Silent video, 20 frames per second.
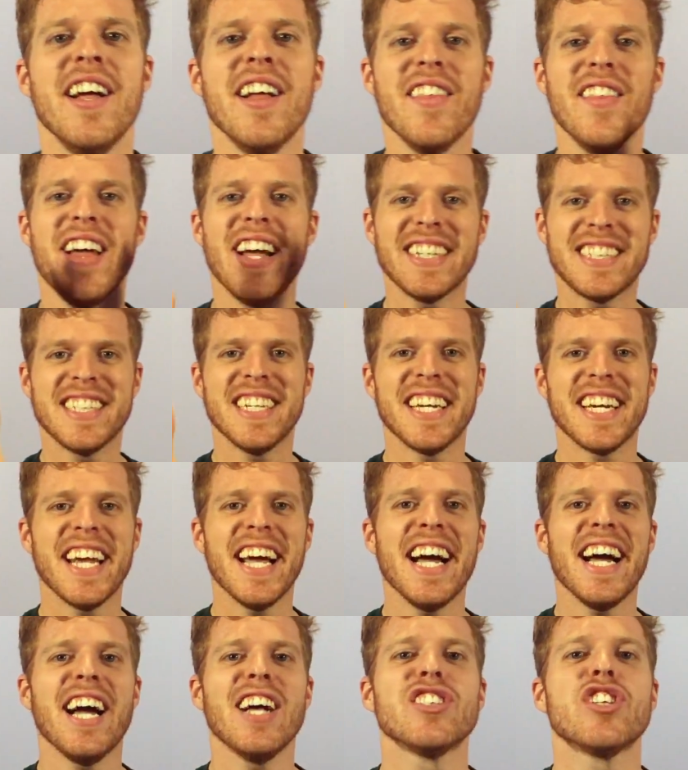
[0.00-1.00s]
That's it,
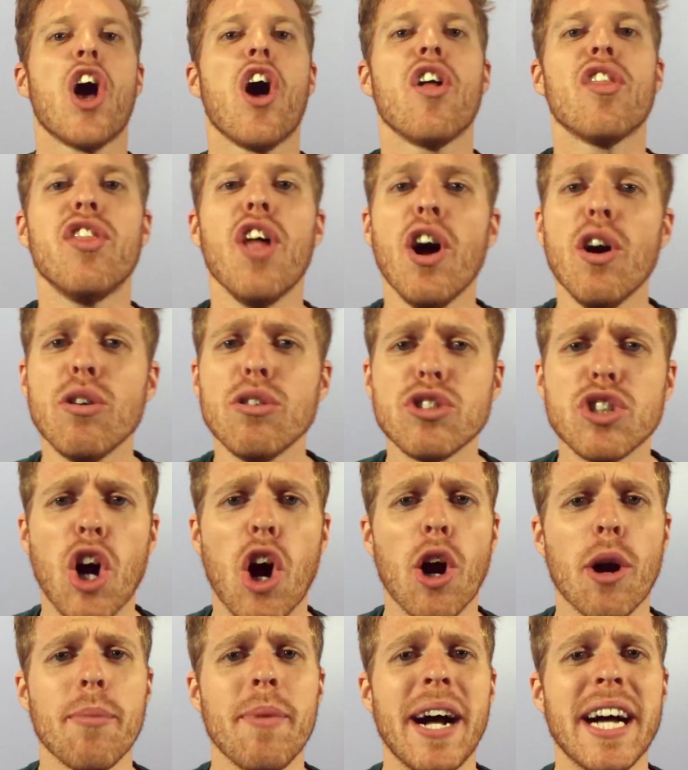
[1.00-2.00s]
guys. Those
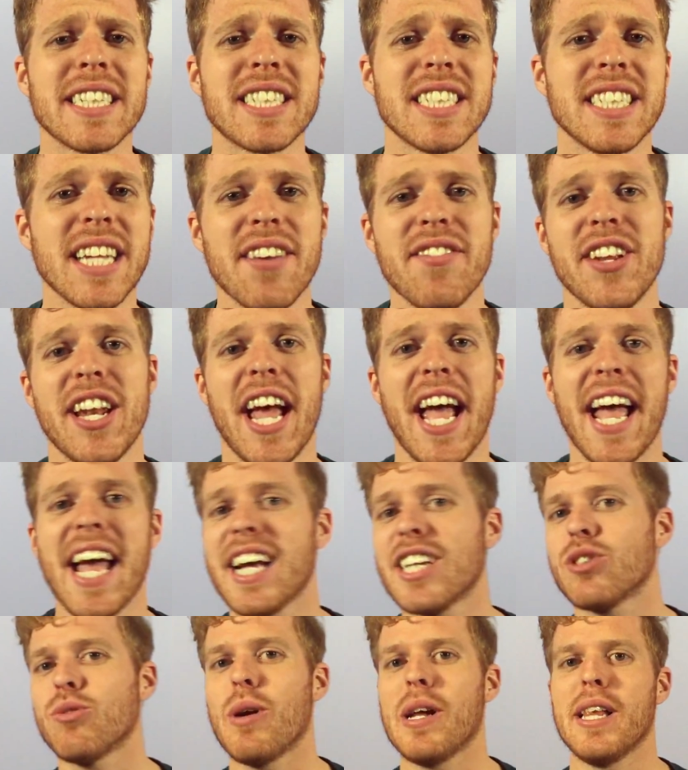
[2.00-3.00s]
are my 7
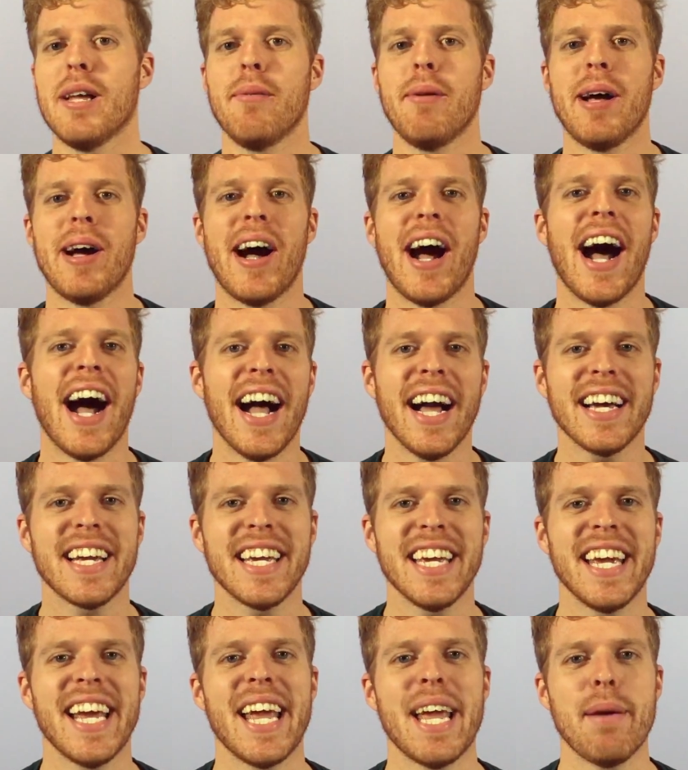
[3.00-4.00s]
hacks while I'm out
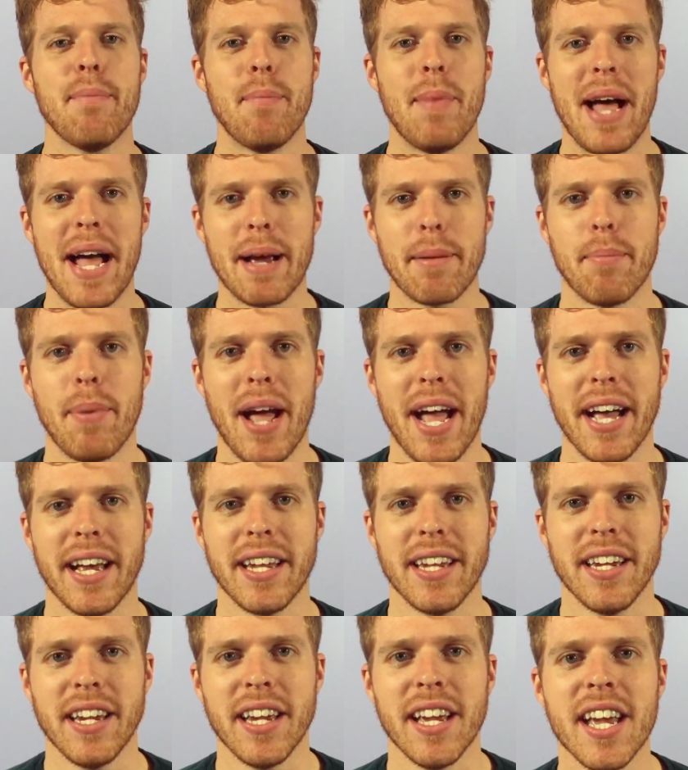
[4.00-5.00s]
hiking and
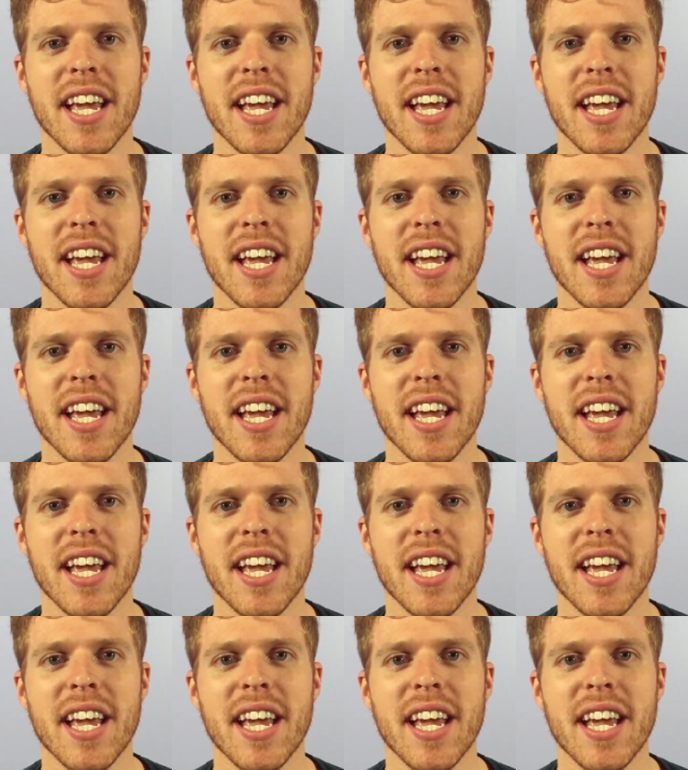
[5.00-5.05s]
backpacking.